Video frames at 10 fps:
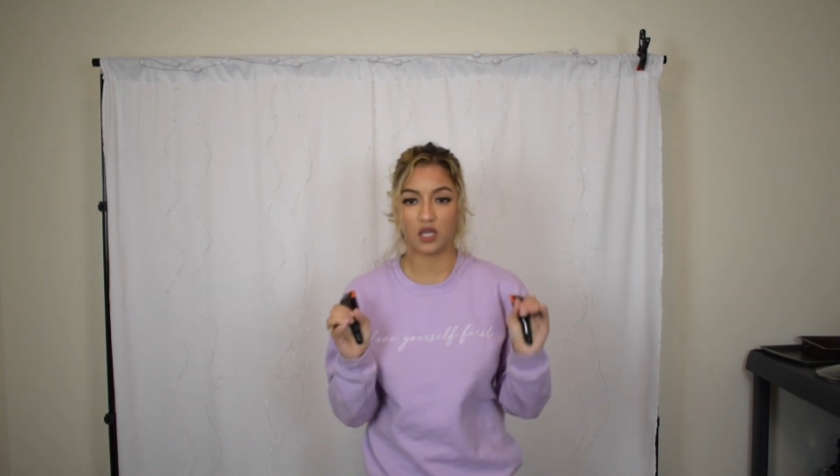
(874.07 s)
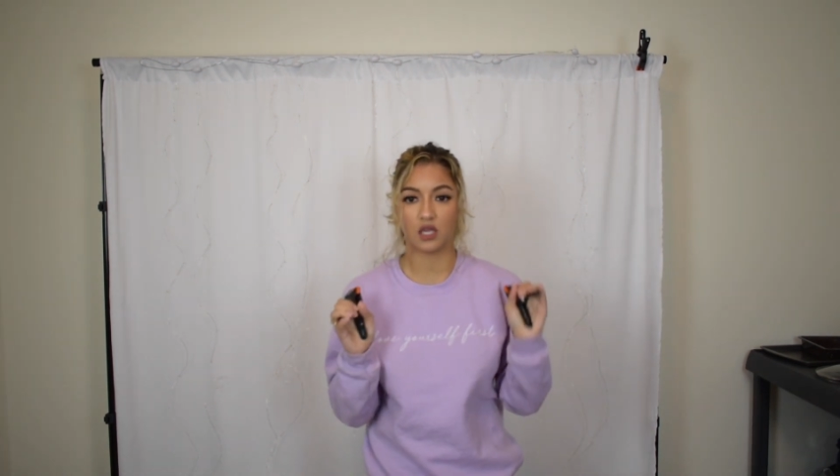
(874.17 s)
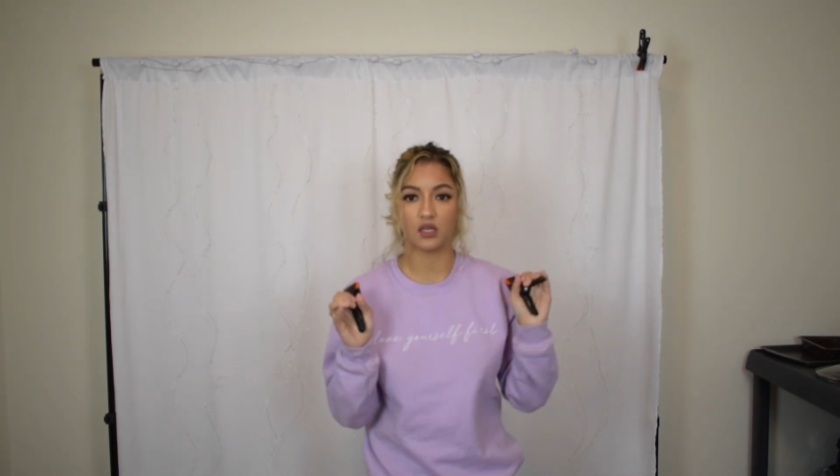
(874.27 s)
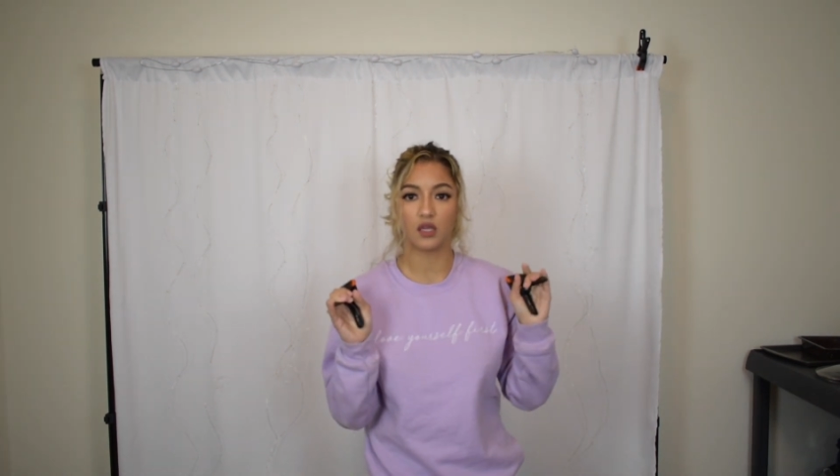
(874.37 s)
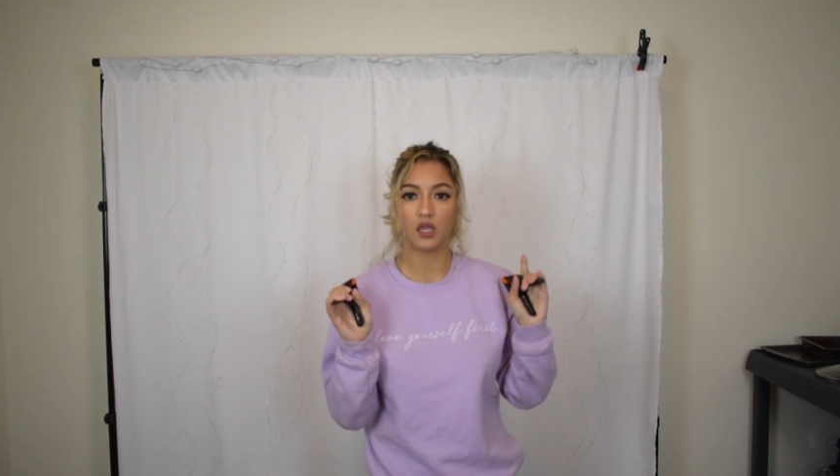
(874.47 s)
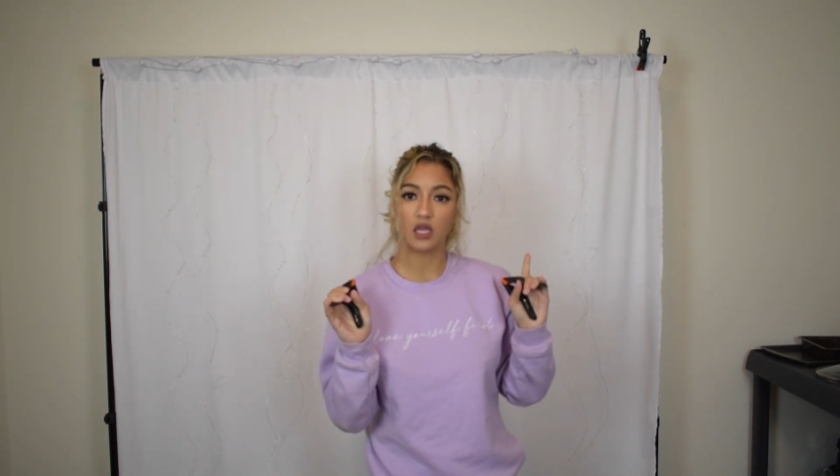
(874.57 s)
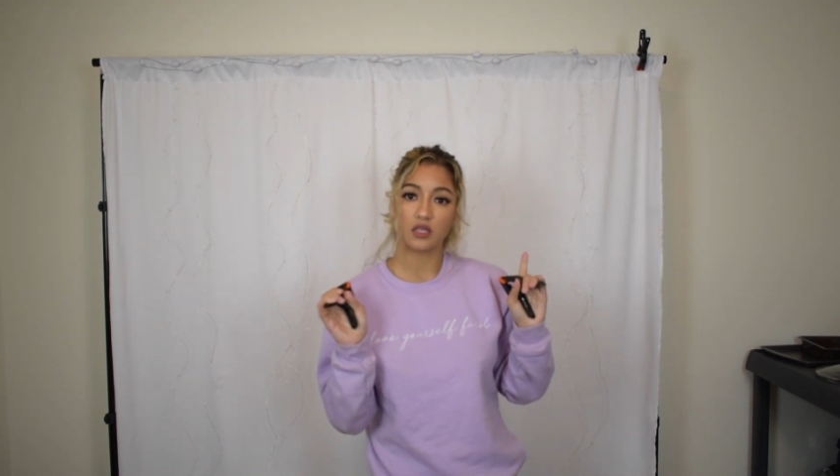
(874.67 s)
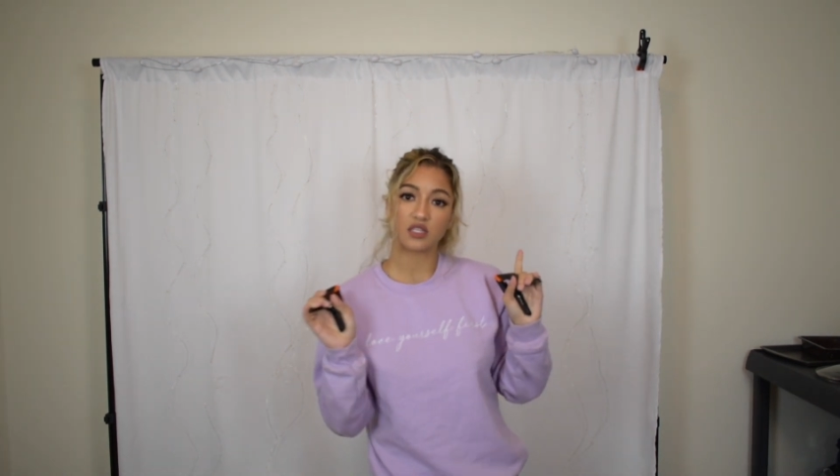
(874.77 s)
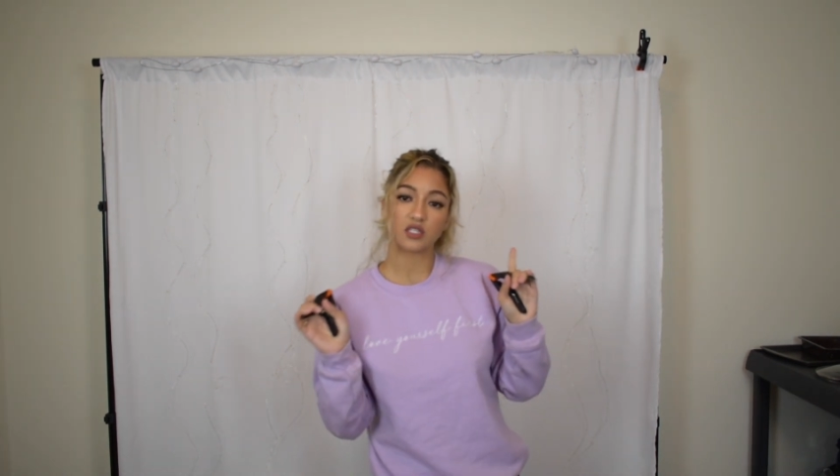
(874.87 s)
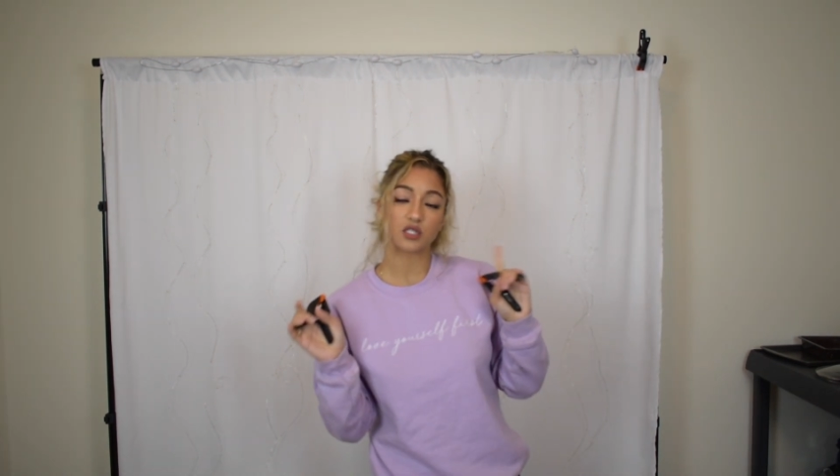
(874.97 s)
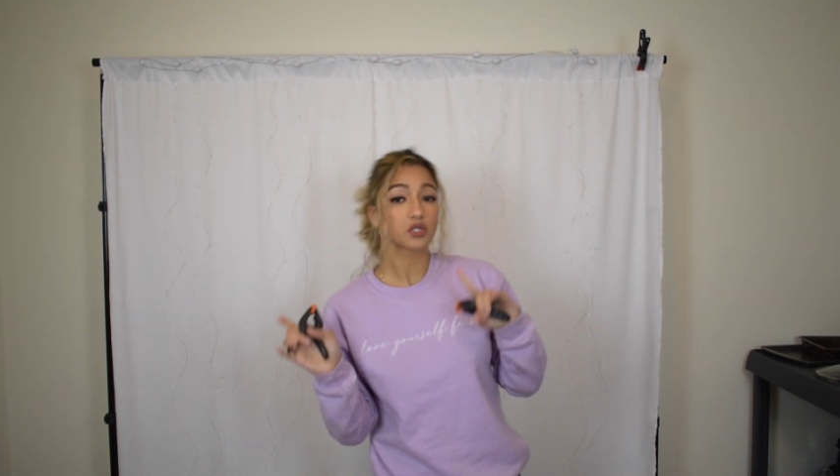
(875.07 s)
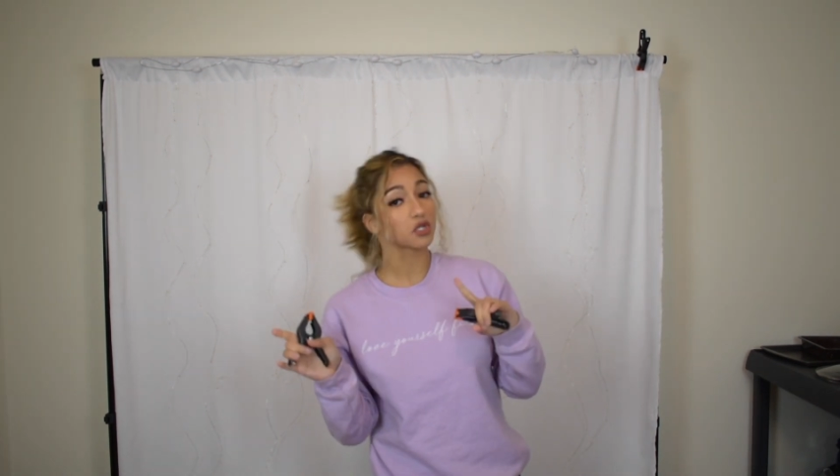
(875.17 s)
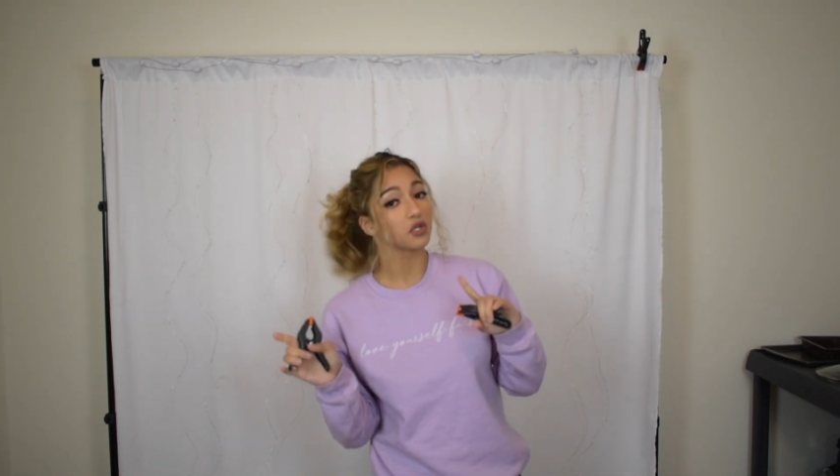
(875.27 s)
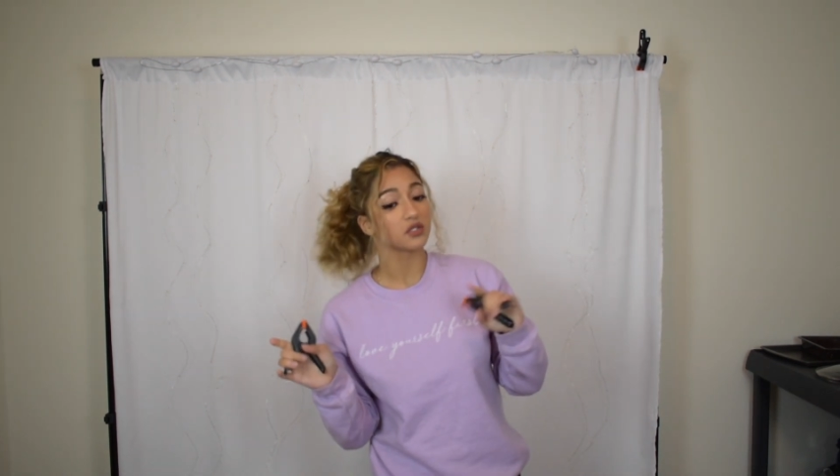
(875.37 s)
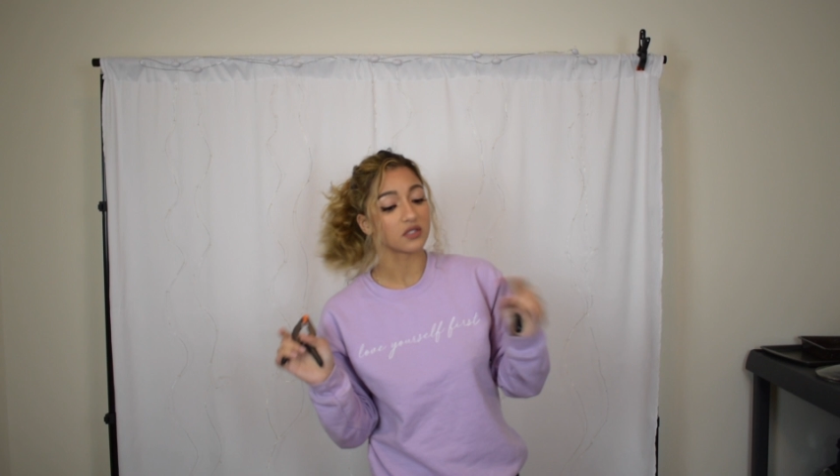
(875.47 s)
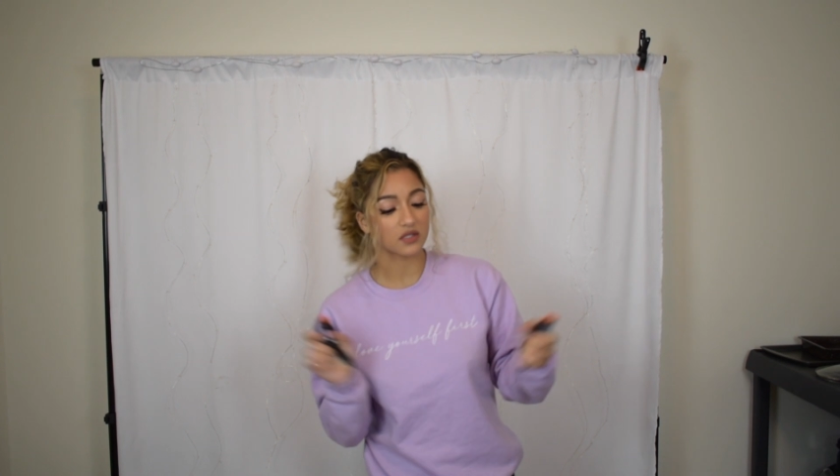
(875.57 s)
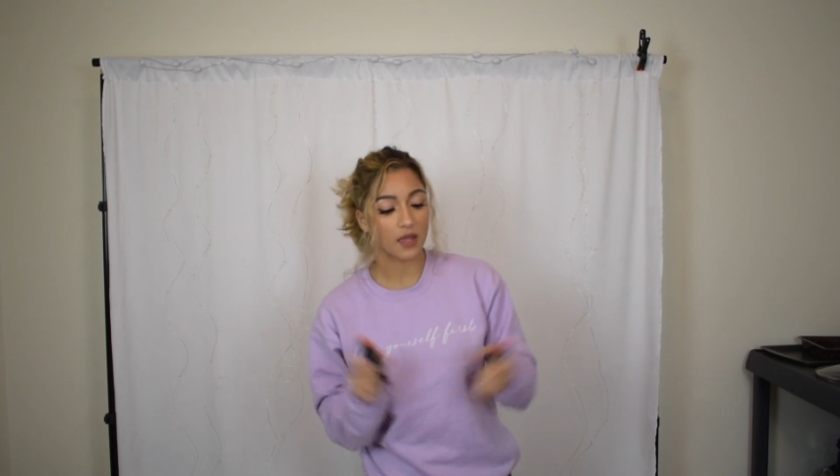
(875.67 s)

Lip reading: hang these curtains